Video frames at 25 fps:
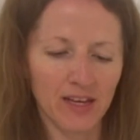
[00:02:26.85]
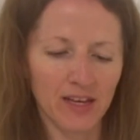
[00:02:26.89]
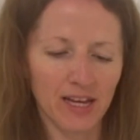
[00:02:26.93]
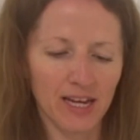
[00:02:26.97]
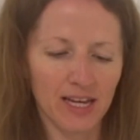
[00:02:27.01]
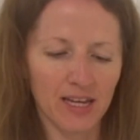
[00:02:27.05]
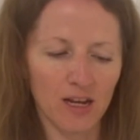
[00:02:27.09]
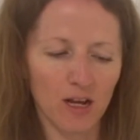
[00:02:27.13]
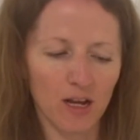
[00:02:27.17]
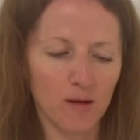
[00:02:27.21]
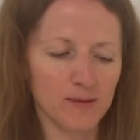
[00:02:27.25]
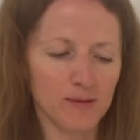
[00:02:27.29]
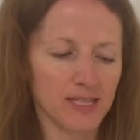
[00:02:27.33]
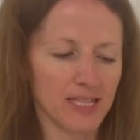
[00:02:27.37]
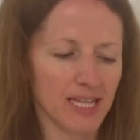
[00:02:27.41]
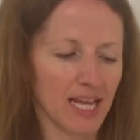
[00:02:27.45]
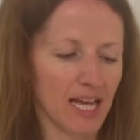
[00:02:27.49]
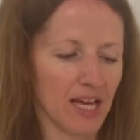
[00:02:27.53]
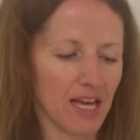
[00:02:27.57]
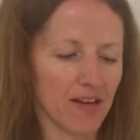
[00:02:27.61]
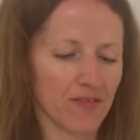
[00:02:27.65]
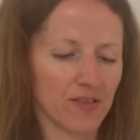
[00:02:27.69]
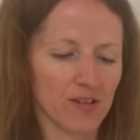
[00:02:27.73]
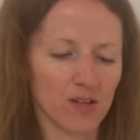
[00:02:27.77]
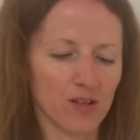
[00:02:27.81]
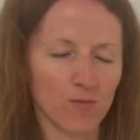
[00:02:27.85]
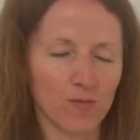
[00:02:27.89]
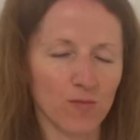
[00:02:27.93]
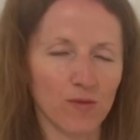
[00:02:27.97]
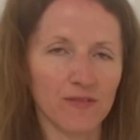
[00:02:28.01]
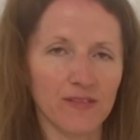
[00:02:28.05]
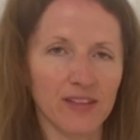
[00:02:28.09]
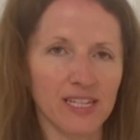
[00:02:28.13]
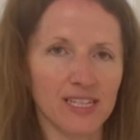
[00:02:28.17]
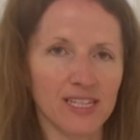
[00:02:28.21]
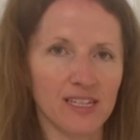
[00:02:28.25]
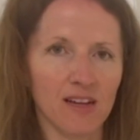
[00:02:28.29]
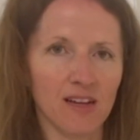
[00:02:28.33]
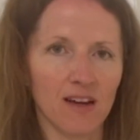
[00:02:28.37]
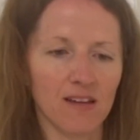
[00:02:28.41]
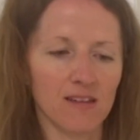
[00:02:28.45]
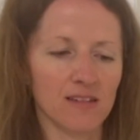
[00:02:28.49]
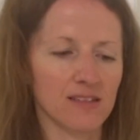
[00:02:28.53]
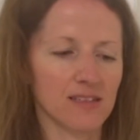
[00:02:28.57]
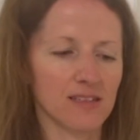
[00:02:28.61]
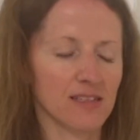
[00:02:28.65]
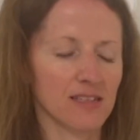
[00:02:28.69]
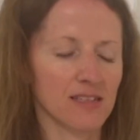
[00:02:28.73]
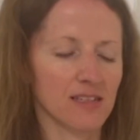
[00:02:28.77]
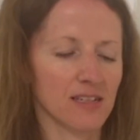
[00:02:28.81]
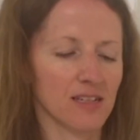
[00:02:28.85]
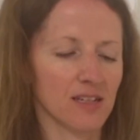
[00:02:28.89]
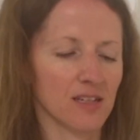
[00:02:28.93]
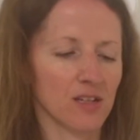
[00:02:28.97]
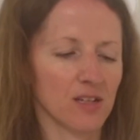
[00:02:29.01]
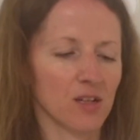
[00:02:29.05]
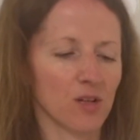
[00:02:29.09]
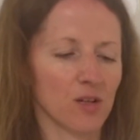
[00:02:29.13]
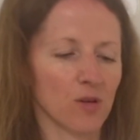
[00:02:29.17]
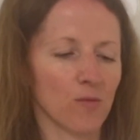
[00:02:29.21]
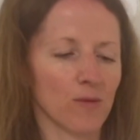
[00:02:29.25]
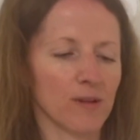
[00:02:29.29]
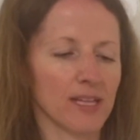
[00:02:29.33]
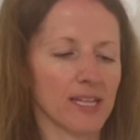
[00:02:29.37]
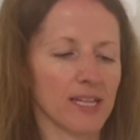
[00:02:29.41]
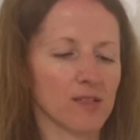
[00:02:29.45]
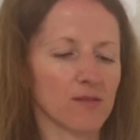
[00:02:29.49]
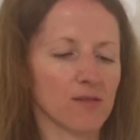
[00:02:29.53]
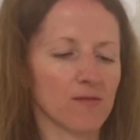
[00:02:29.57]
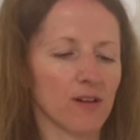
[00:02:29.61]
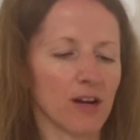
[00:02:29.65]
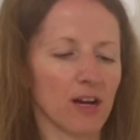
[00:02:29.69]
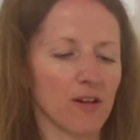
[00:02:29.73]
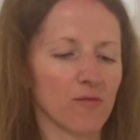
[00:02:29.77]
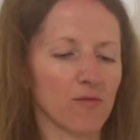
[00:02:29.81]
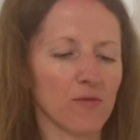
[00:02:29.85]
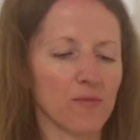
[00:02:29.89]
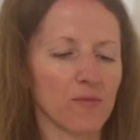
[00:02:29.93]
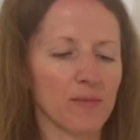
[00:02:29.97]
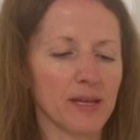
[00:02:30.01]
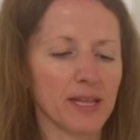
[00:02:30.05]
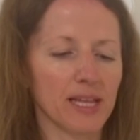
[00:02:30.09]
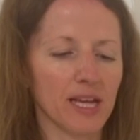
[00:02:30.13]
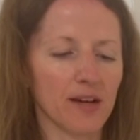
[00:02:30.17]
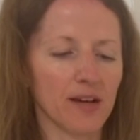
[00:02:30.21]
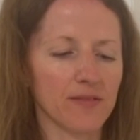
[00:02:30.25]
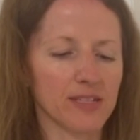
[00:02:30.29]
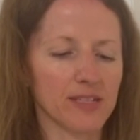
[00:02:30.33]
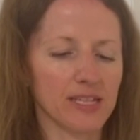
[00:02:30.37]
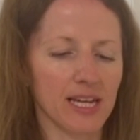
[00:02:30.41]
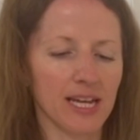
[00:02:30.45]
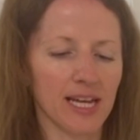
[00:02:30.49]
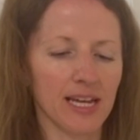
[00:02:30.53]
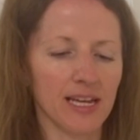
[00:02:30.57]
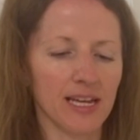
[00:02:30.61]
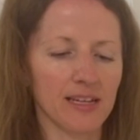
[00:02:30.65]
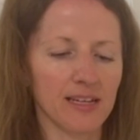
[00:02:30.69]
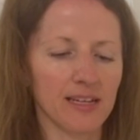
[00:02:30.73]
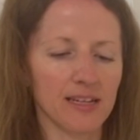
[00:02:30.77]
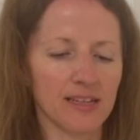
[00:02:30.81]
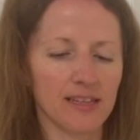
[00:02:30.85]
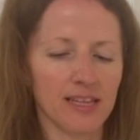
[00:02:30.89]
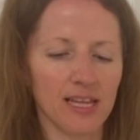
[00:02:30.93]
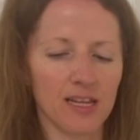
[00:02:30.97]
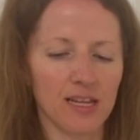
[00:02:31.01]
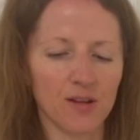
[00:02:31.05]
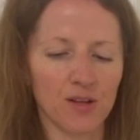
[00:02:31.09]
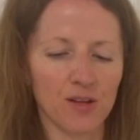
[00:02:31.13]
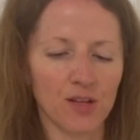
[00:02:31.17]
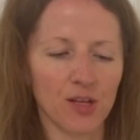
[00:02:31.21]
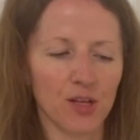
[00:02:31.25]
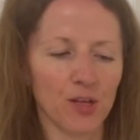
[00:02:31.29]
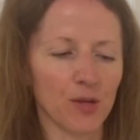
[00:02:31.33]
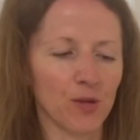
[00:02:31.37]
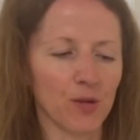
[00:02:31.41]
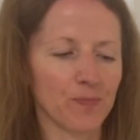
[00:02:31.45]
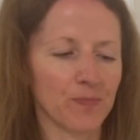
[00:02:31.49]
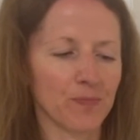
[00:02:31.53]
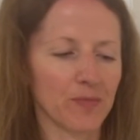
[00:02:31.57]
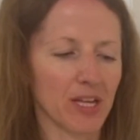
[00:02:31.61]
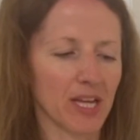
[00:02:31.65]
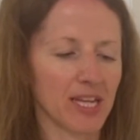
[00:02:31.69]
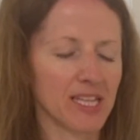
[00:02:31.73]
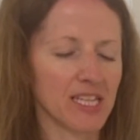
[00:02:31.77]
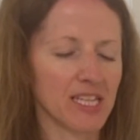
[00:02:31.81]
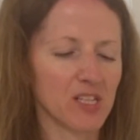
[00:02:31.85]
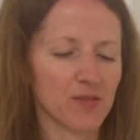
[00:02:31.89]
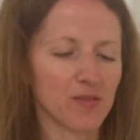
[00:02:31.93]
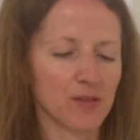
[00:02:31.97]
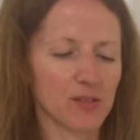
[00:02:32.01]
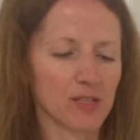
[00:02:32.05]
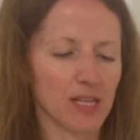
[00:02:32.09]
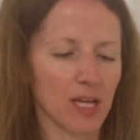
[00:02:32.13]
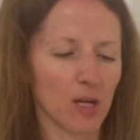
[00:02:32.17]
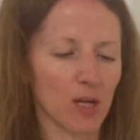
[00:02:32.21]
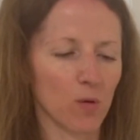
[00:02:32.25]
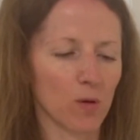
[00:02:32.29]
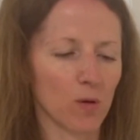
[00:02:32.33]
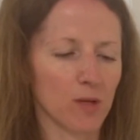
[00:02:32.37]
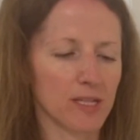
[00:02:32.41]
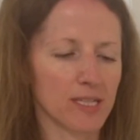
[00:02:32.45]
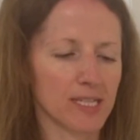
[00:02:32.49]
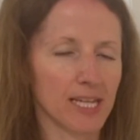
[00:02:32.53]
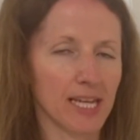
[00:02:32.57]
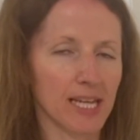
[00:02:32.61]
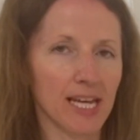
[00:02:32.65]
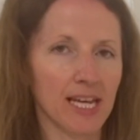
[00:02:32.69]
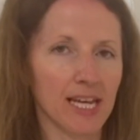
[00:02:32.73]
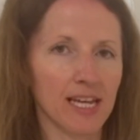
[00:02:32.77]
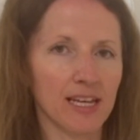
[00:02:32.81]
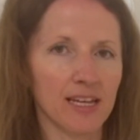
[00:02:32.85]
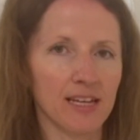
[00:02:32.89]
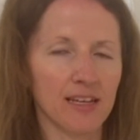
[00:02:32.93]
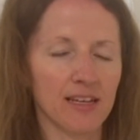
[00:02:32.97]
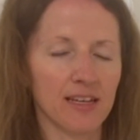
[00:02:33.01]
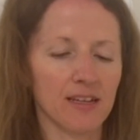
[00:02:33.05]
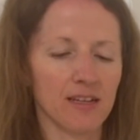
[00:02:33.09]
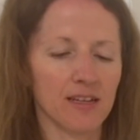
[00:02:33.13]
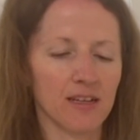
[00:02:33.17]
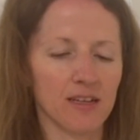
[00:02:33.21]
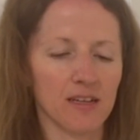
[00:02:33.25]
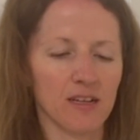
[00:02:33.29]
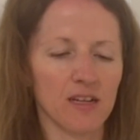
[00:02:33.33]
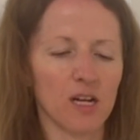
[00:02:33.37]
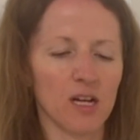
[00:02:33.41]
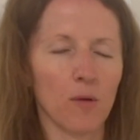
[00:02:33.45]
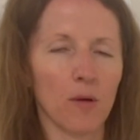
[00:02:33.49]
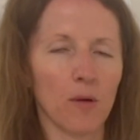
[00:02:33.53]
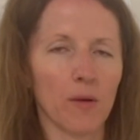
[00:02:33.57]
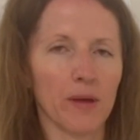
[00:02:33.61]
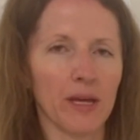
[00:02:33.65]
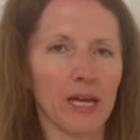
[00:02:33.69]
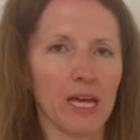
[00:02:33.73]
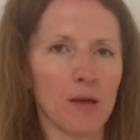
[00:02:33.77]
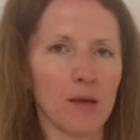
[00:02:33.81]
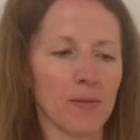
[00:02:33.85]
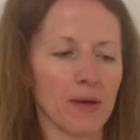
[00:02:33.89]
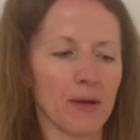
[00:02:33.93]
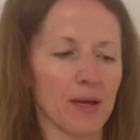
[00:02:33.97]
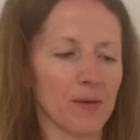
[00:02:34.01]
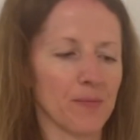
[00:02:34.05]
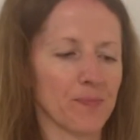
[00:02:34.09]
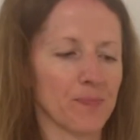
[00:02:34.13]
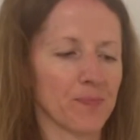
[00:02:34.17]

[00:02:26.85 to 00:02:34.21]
And I was in heaven with these colours when these arrived with me the other day. They look cute. And this feels like quality. I won't keep it.